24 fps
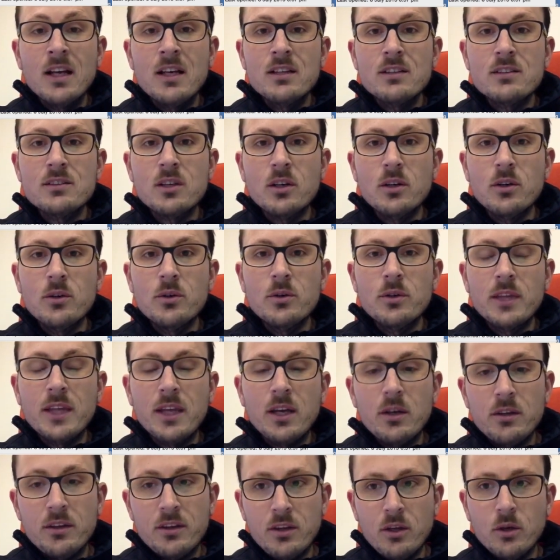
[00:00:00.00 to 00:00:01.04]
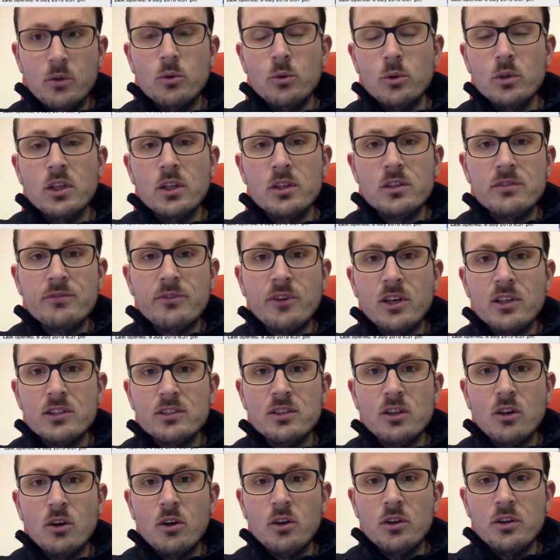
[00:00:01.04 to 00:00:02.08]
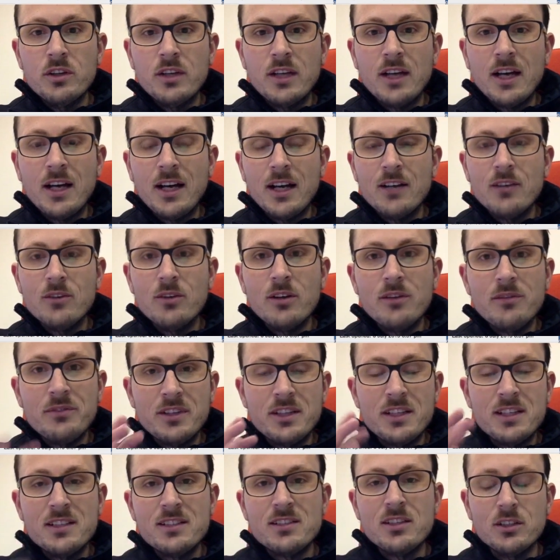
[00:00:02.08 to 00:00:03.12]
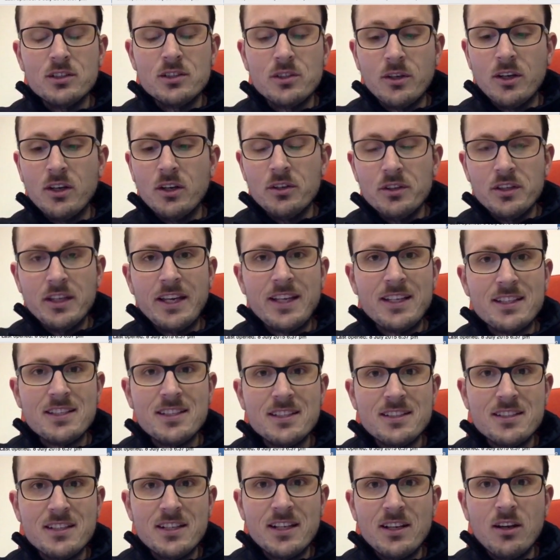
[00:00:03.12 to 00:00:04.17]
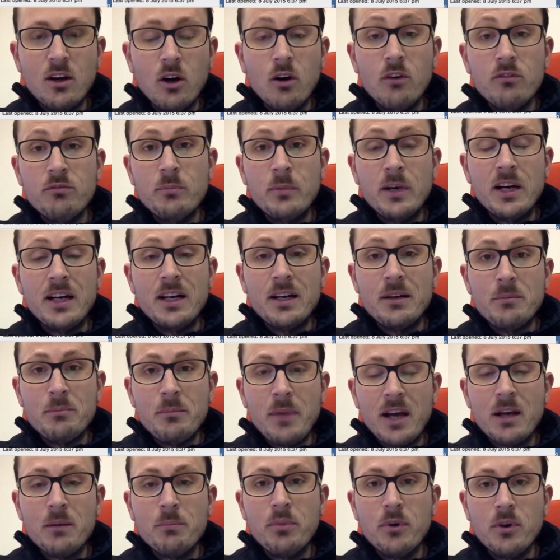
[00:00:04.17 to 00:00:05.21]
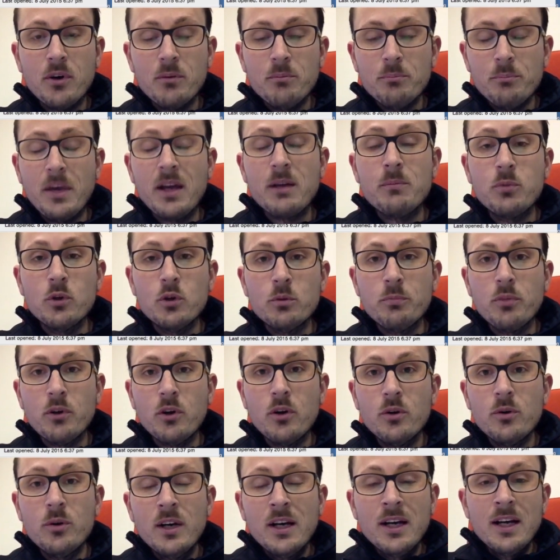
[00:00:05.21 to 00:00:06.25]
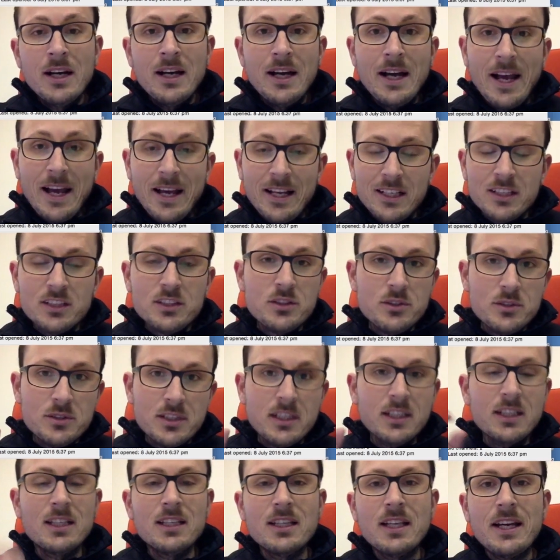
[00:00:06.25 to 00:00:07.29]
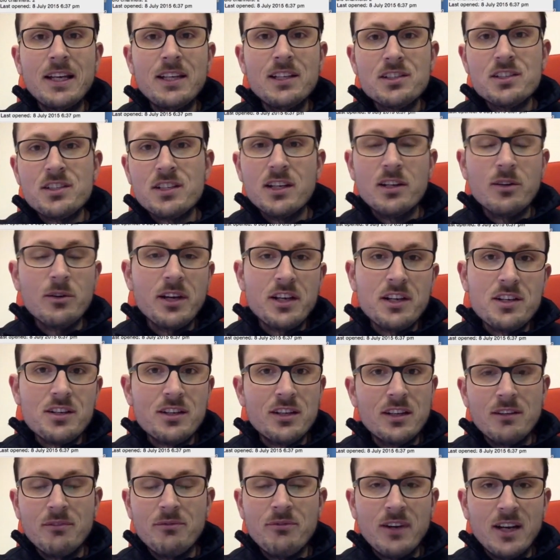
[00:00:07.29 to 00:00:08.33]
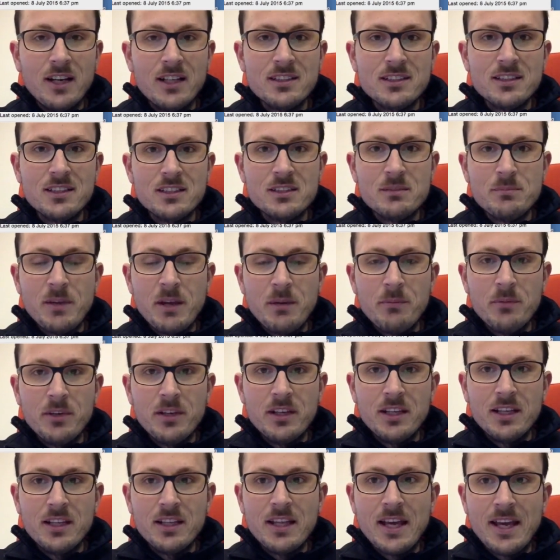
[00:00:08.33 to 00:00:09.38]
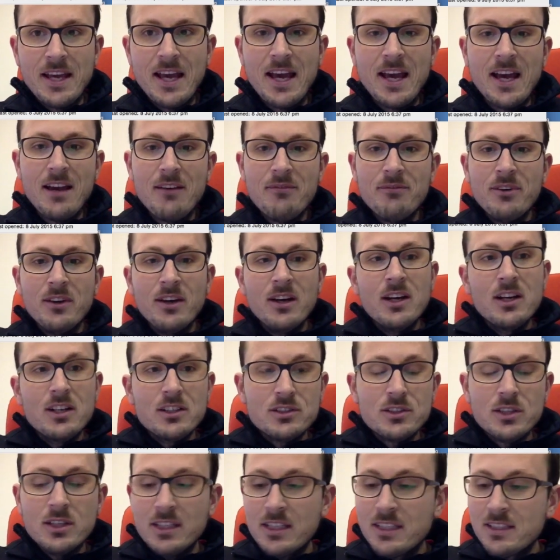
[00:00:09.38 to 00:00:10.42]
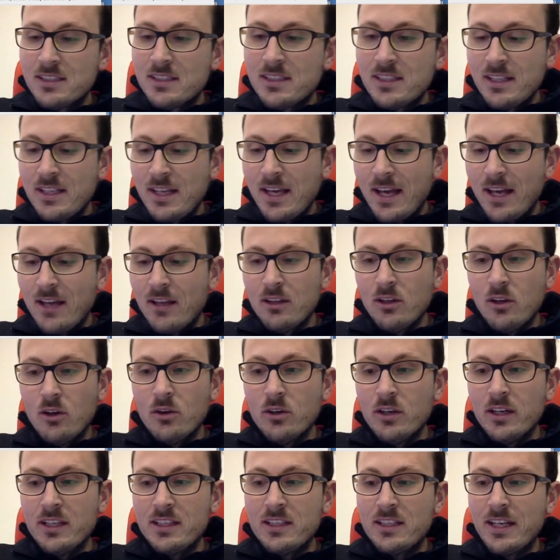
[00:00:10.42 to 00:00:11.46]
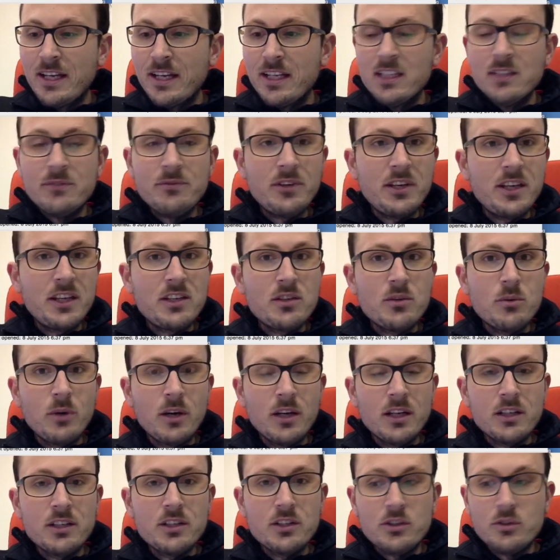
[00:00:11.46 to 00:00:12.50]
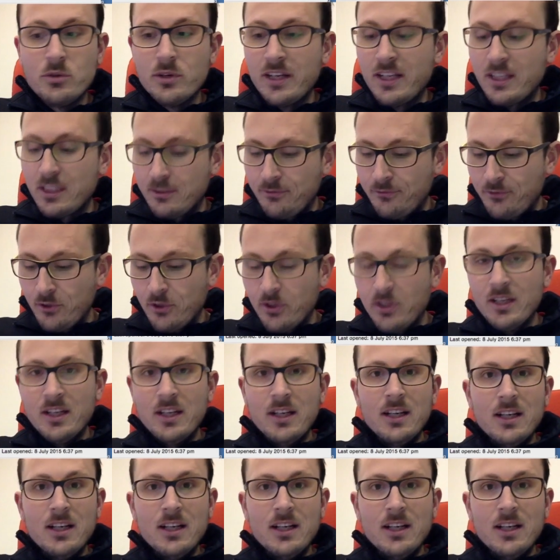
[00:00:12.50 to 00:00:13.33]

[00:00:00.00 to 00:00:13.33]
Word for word: So all those files are on the hard drive and this, oh, sorry, on the SSD of my Mac Pro, MacBook Pro, and it's using the latest generation, the fastest memory that they have. So let's see how long it takes for each one to transfer.